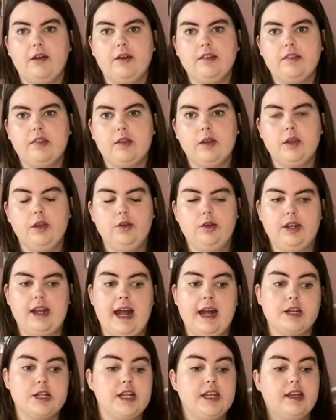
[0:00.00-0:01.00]
is that you can
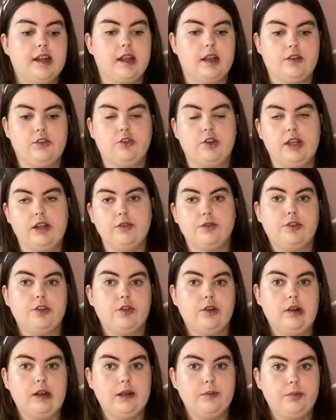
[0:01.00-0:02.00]
actually connect your Kindle to your
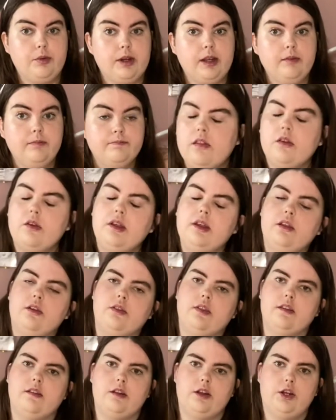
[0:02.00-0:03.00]
library. So I know
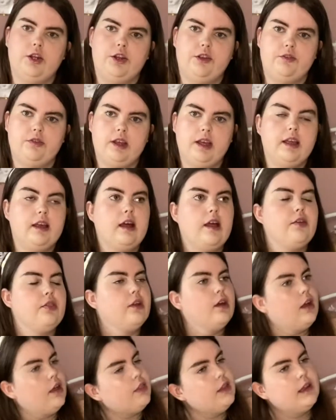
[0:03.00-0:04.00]
there's a lot of like,
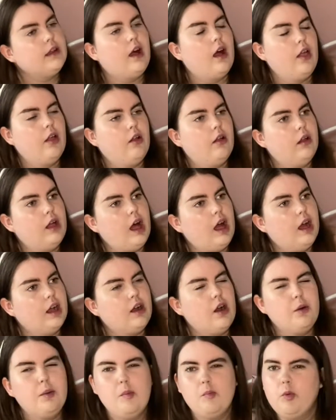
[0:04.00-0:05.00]
I think, I
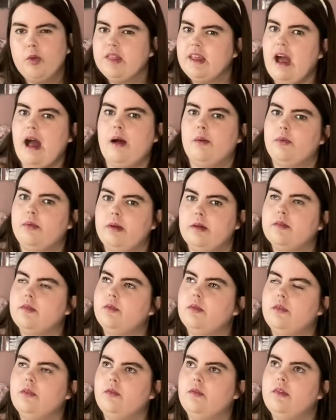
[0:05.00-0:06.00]
can't remember what the app
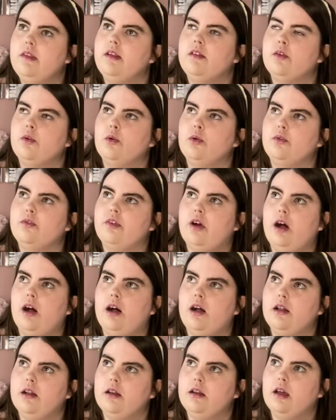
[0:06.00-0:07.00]
is called for
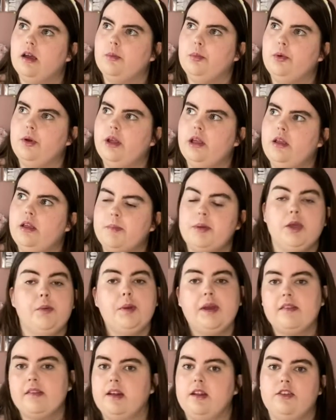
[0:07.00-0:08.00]
our library, but you
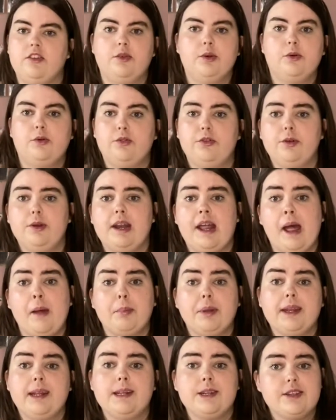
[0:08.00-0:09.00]
basically do it all through an app
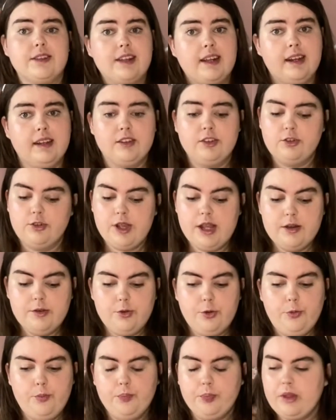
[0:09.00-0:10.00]
and it just connects to your
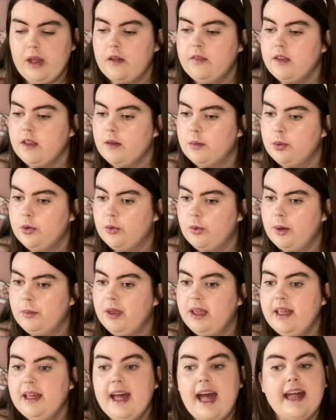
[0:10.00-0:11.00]
Kindle and then the book will
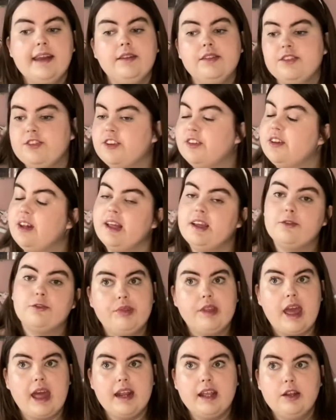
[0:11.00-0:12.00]
appear, and it's just like
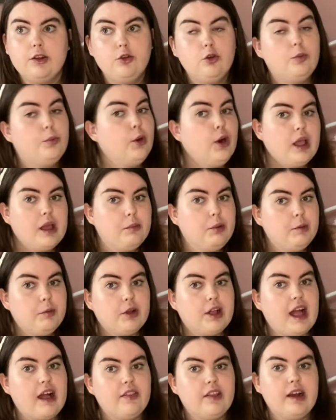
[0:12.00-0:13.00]
getting a normal library book
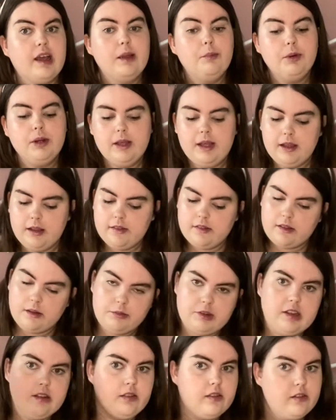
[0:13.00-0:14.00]
out of the library
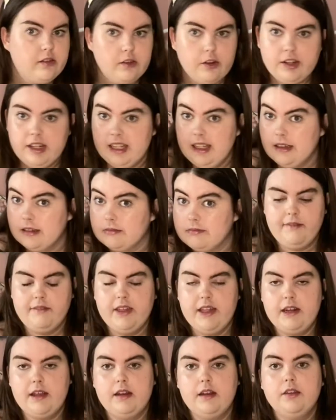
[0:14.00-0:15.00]
except it's on here. And
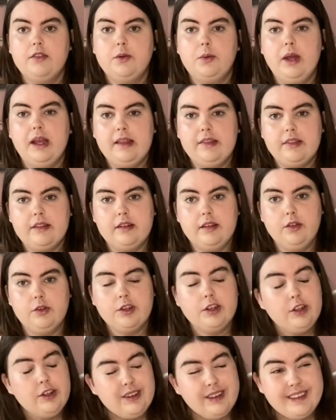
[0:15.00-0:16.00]
then another way that you
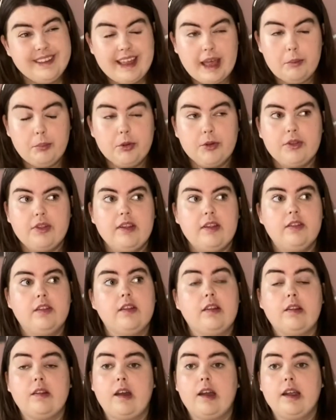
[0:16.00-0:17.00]
can get books is to
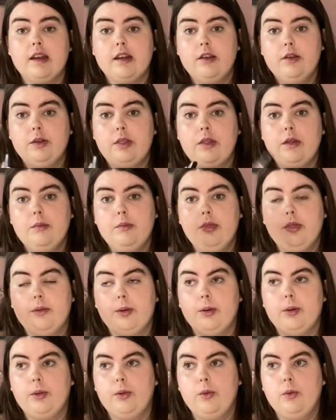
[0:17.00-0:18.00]
sideload them
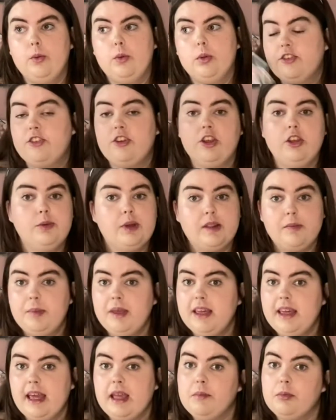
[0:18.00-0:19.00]
through just a USB
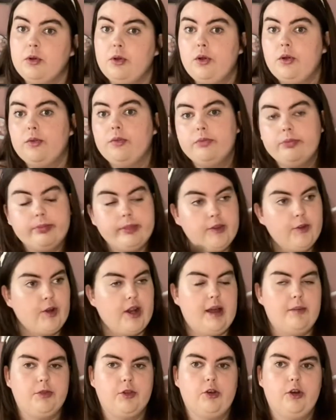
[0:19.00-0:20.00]
cable, your
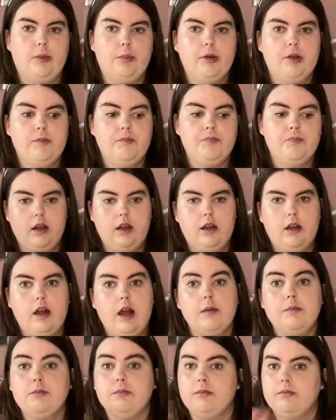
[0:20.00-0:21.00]
laptop.
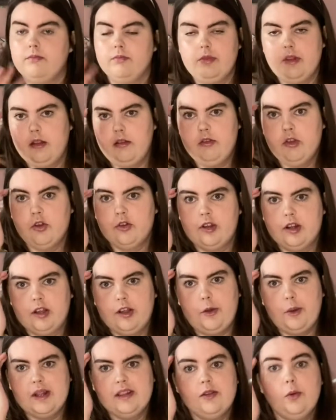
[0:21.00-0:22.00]
I'm not going to go
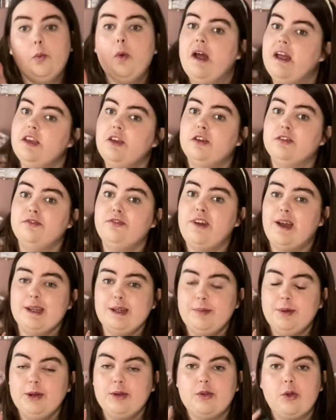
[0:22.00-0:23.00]
into where you can find
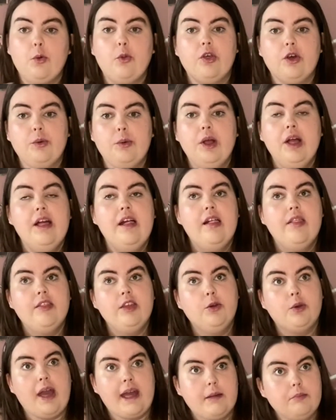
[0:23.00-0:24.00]
books, although you
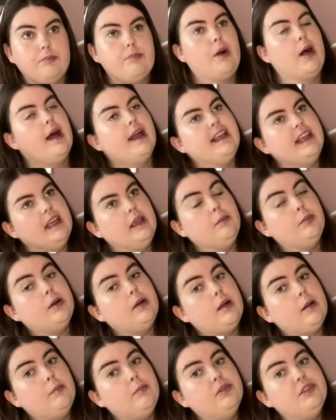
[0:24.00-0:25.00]
can buy
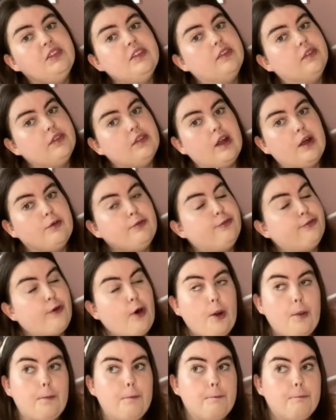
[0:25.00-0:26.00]
EPUBs and stuff
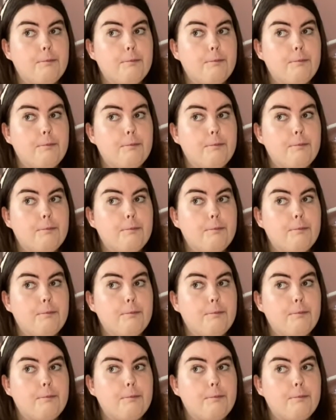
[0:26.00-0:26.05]
from